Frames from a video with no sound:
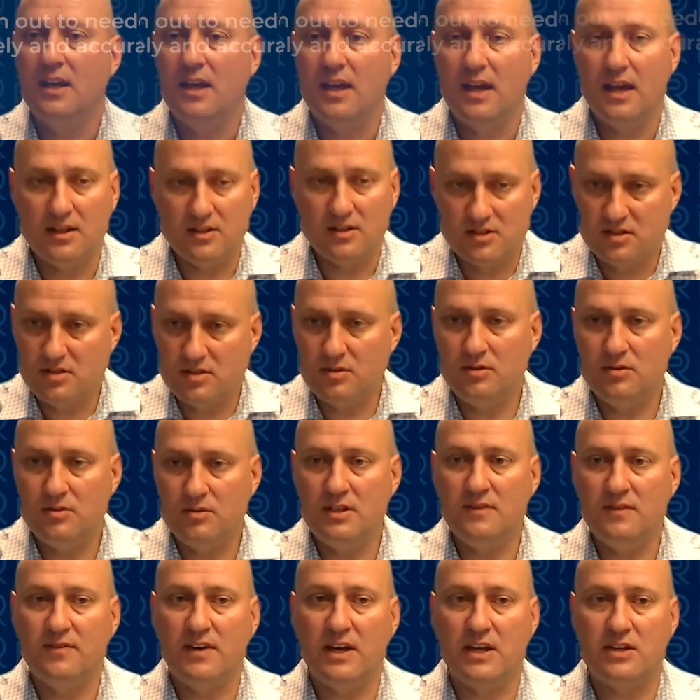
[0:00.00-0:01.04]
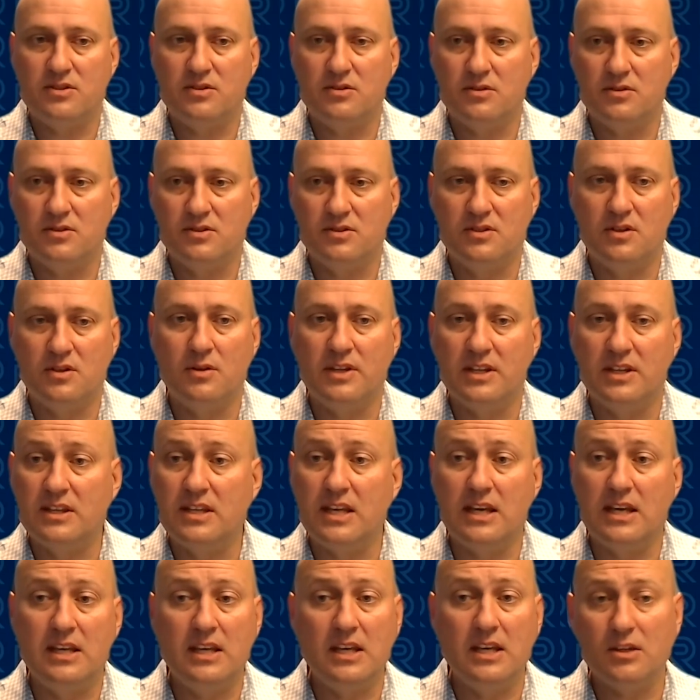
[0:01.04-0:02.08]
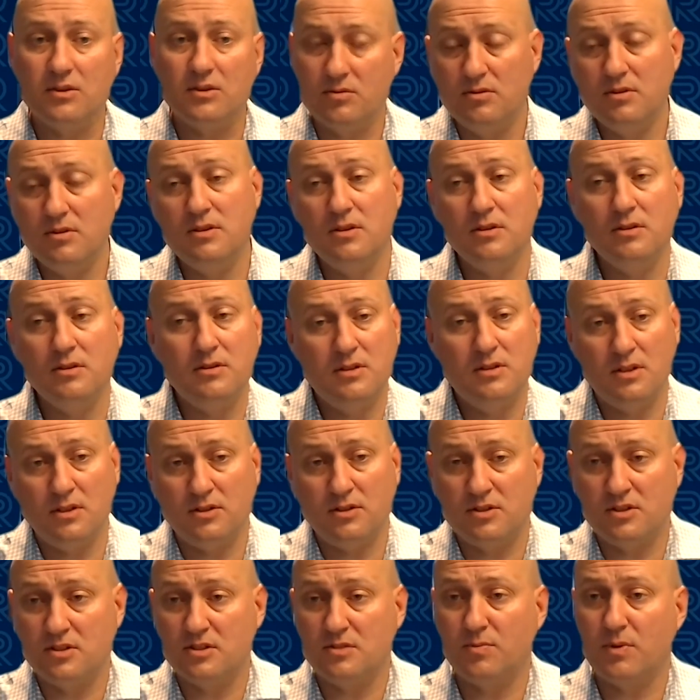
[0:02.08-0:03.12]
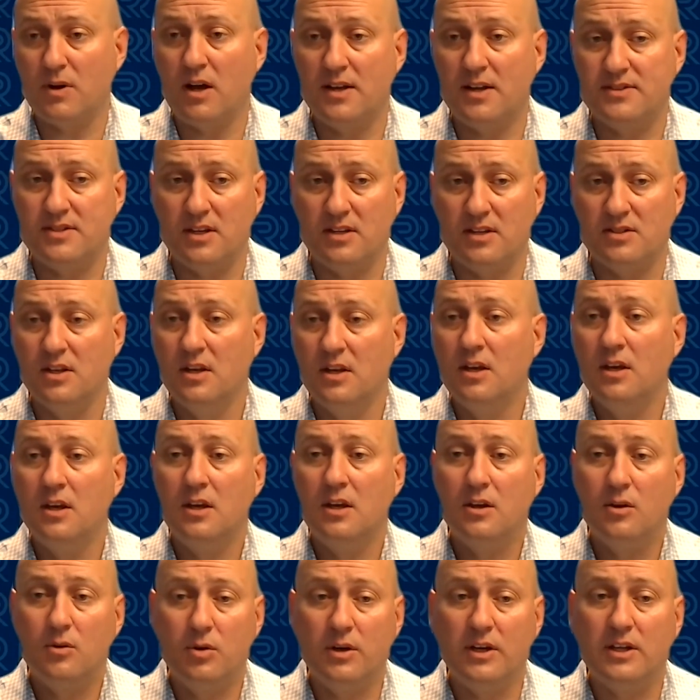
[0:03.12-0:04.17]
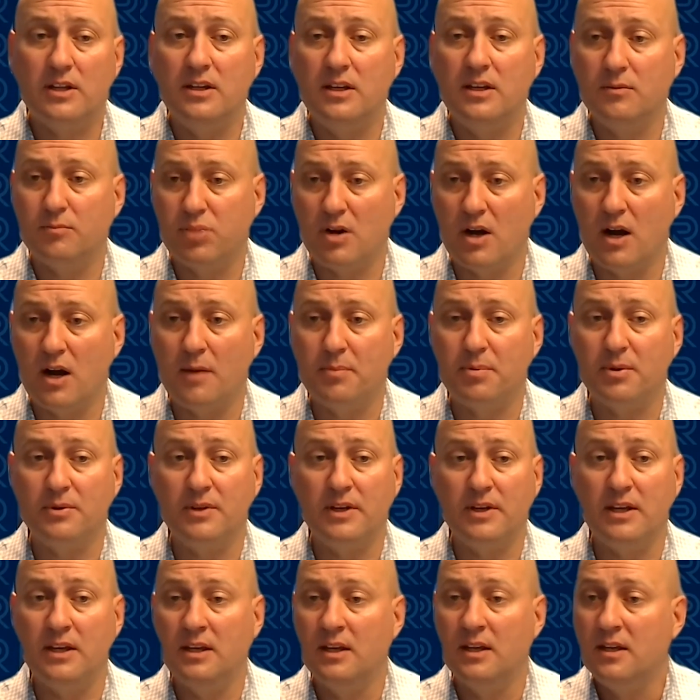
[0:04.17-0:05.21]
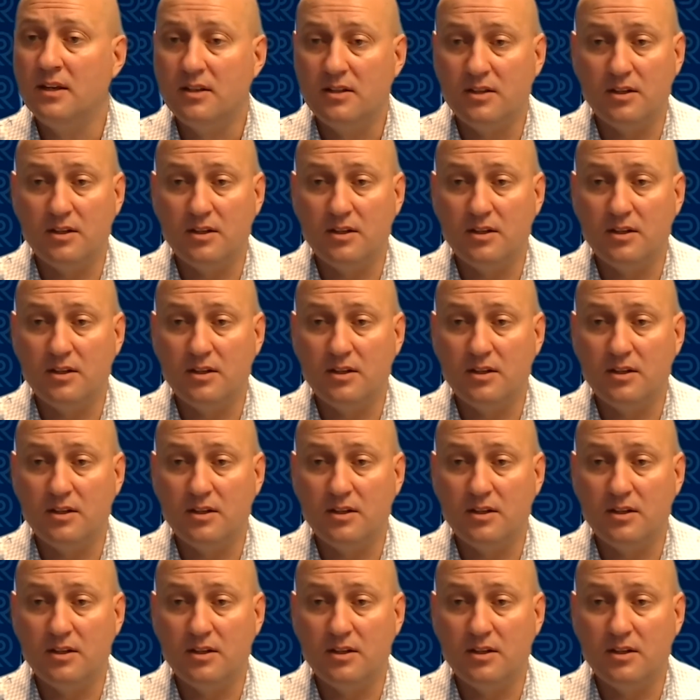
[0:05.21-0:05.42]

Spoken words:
and to the investors so that they can get through the due diligence process quickly and properly.